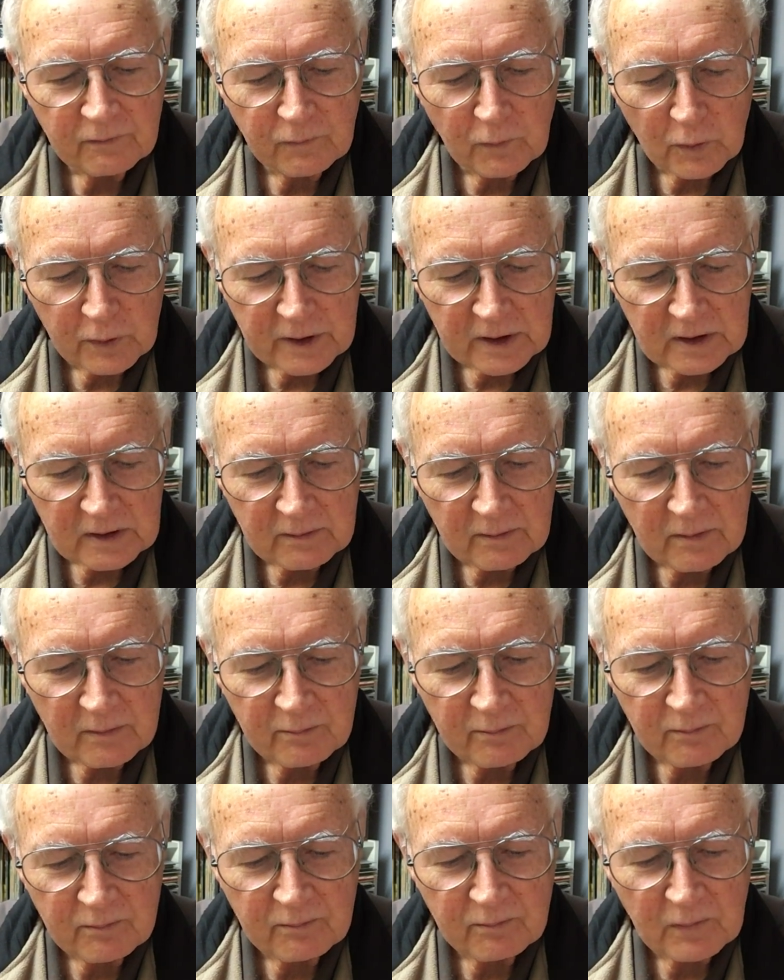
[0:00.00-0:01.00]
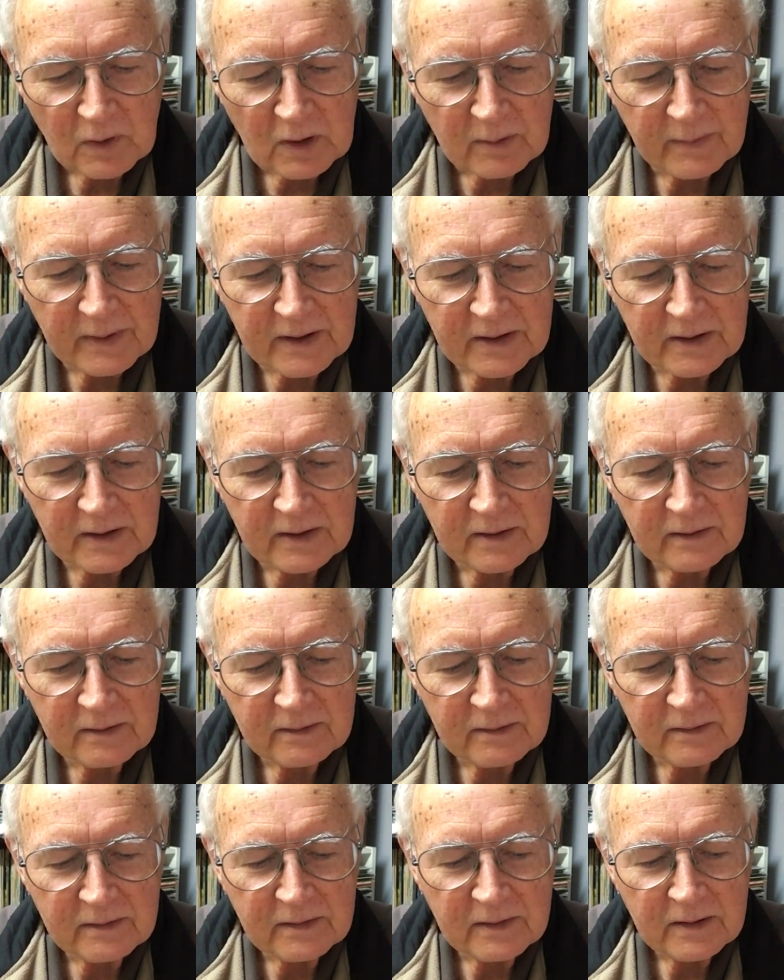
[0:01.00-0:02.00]
40mm
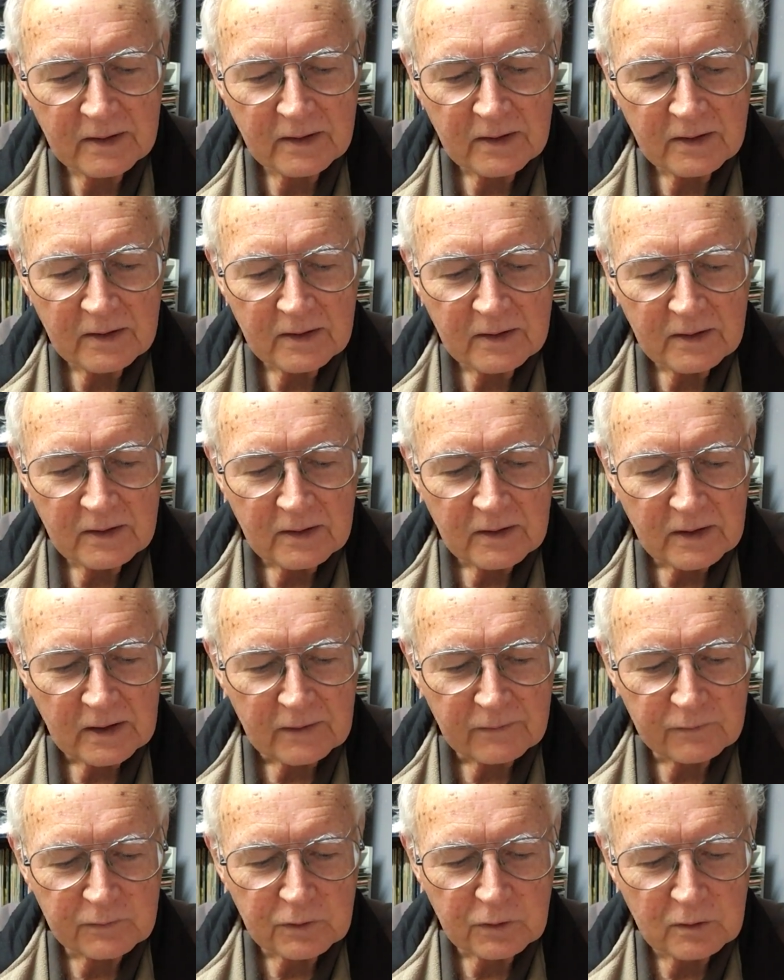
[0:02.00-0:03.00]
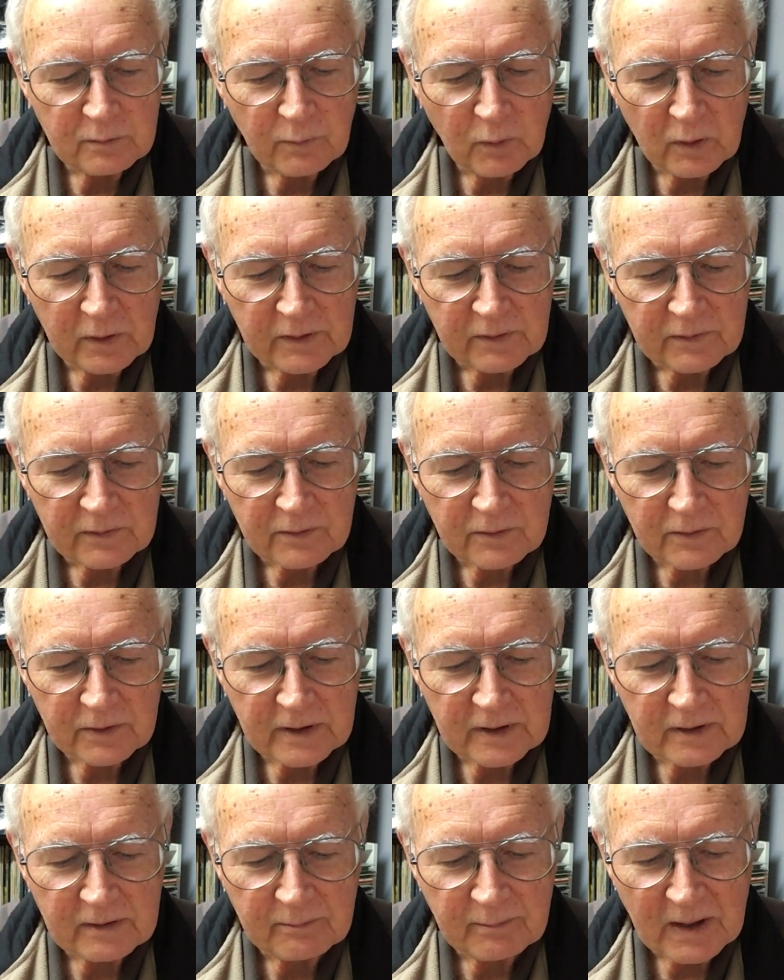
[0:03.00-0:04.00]

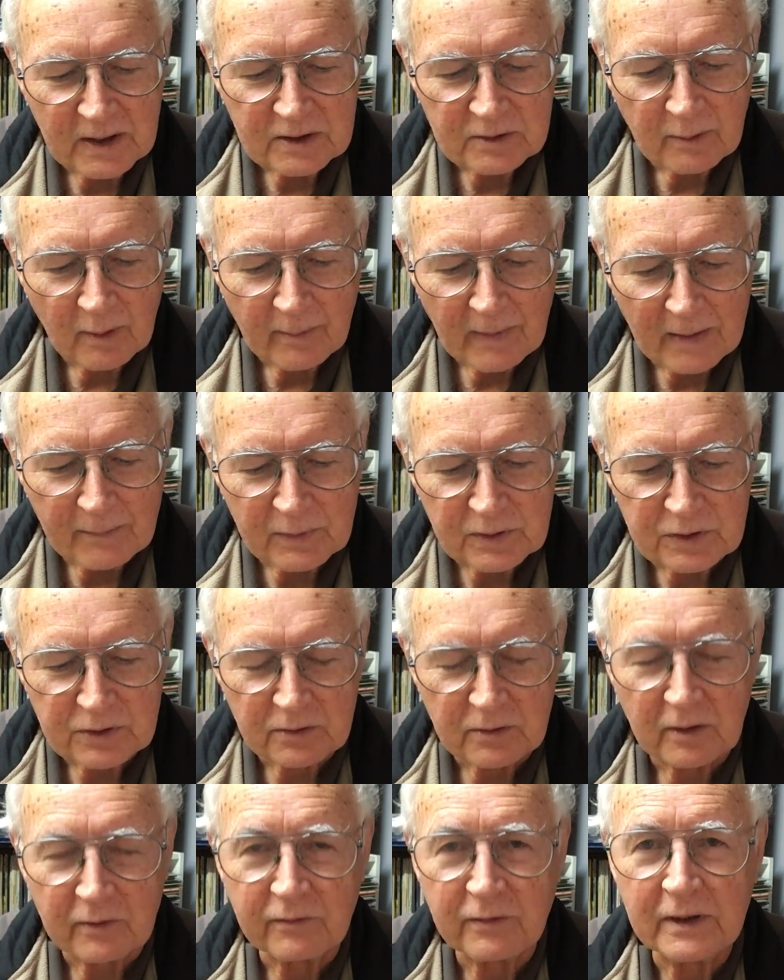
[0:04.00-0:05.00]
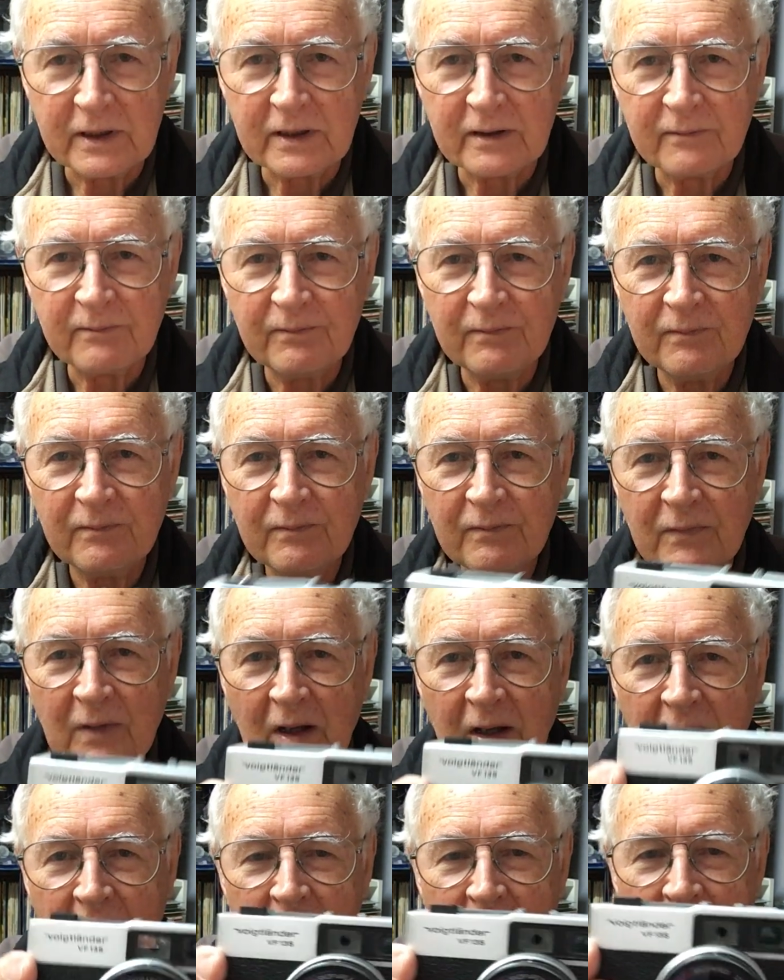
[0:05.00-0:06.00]
f2.3 maximum aperture, I think.
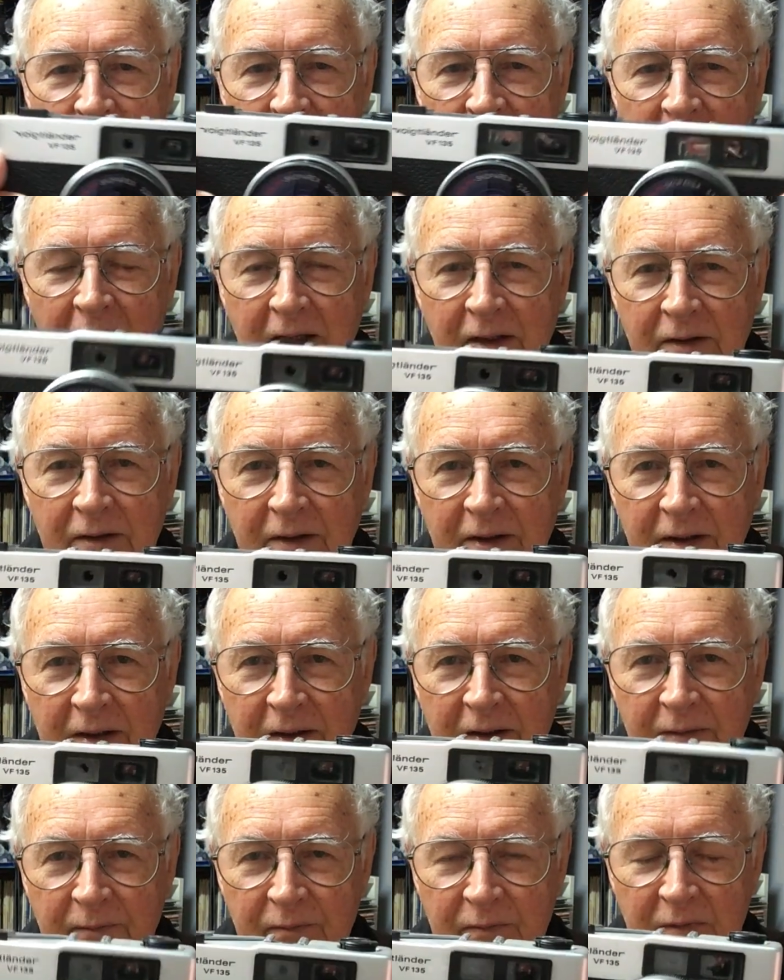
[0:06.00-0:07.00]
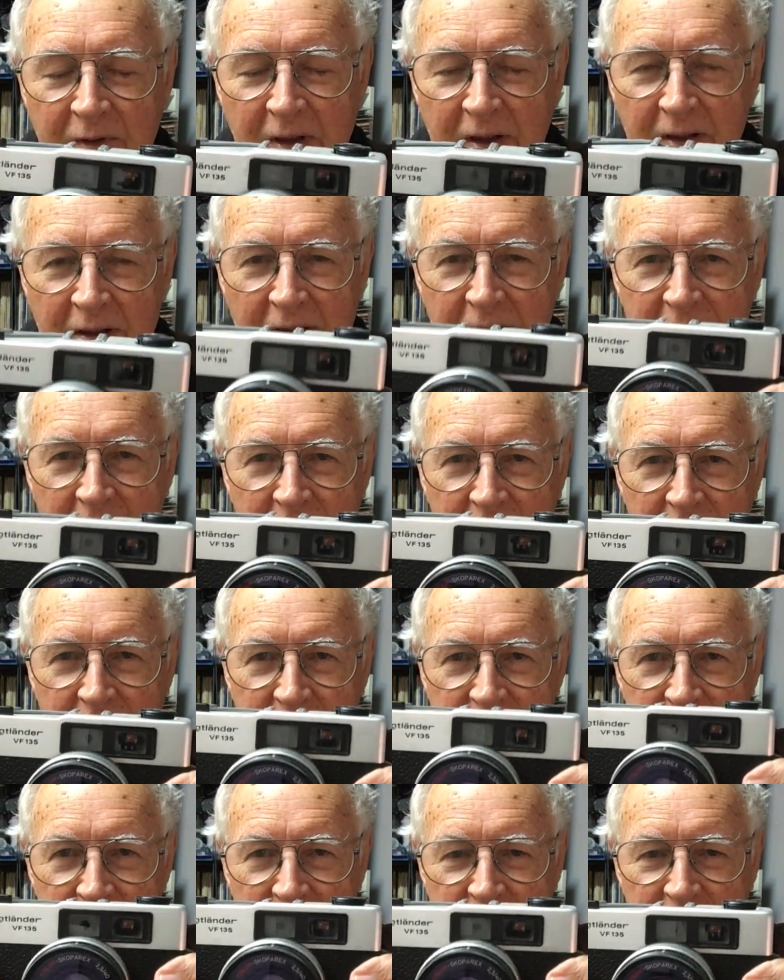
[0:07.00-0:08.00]
And
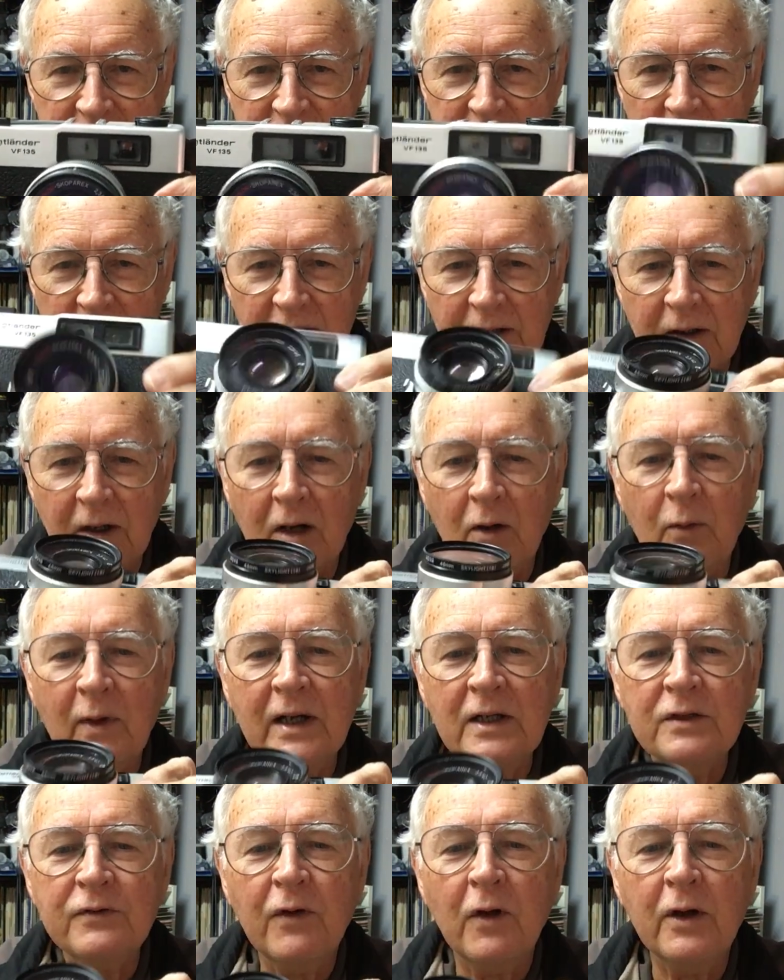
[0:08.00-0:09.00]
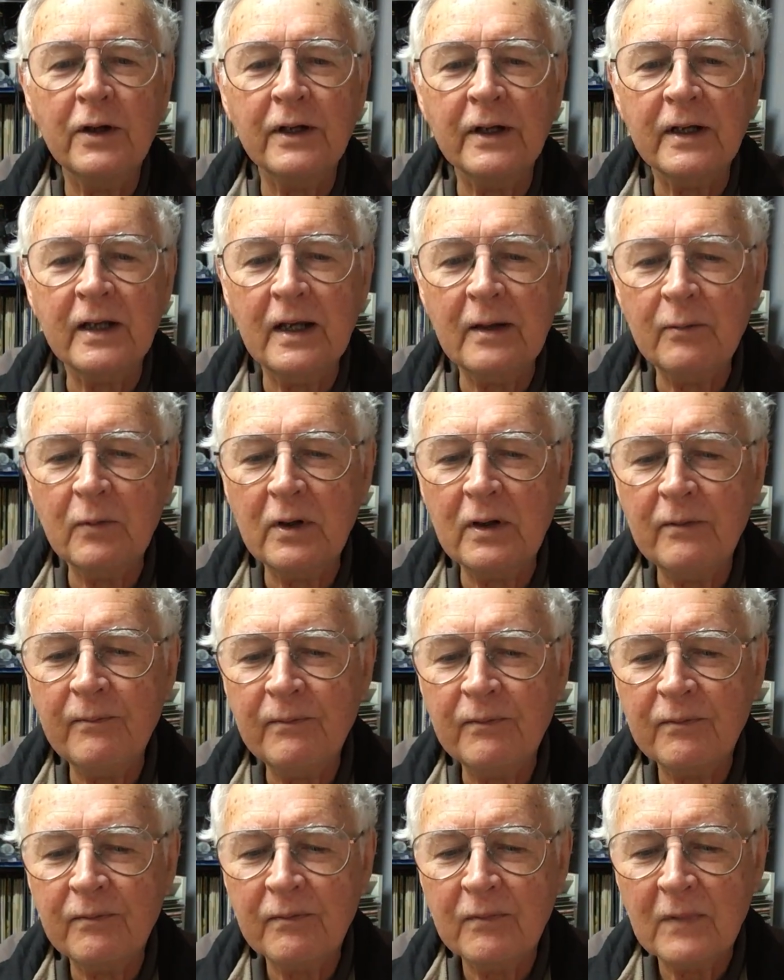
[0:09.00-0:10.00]
this is a rangefinder camera.
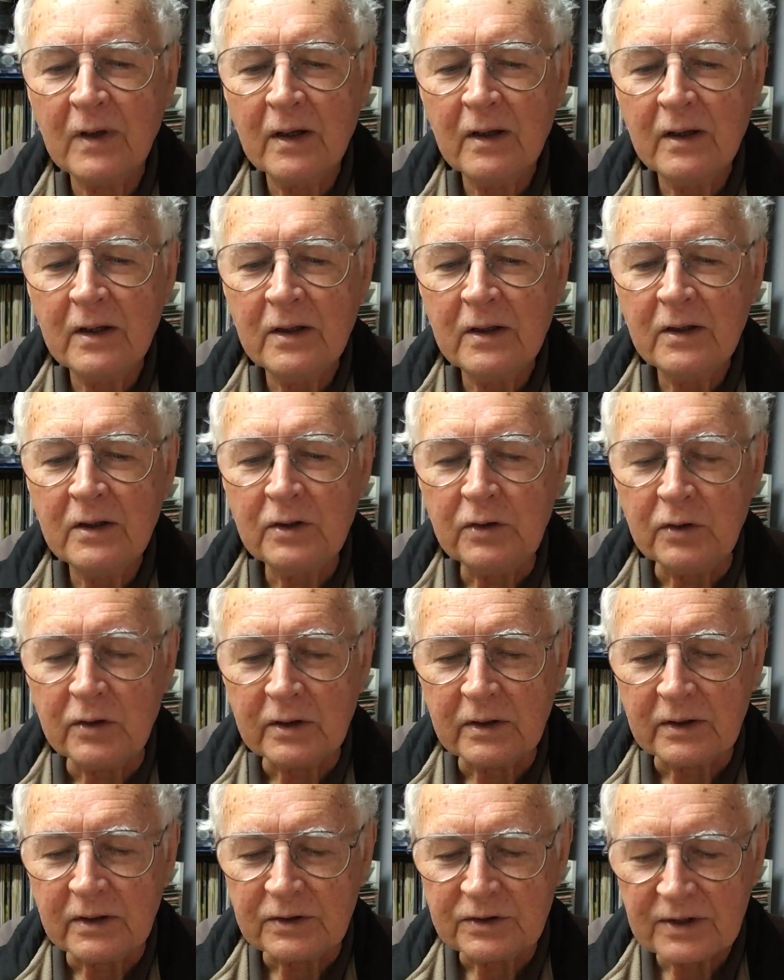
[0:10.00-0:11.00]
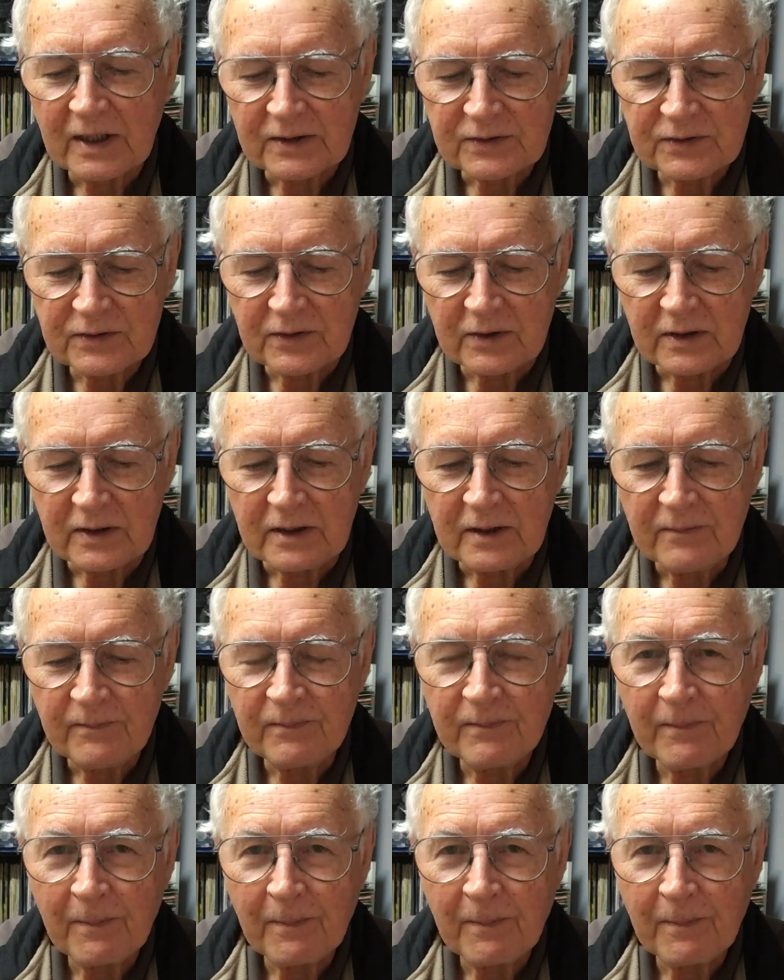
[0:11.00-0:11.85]
You can adjust the